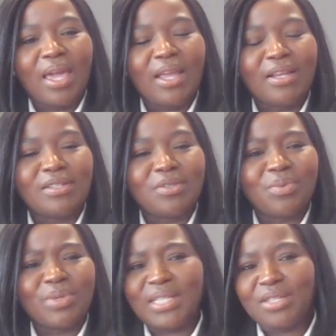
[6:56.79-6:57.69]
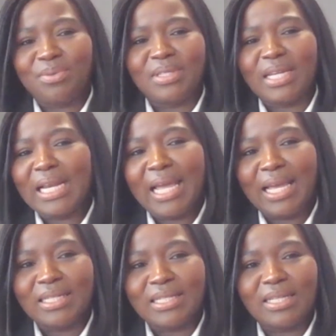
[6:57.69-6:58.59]
And we sat with the
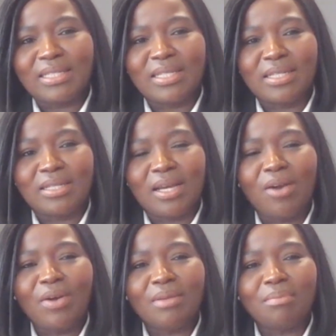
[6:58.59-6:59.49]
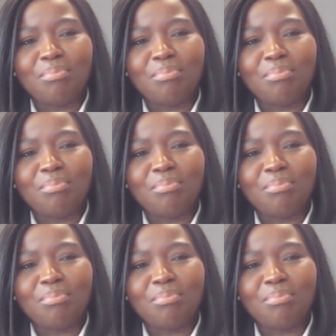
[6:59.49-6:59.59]
client and said, how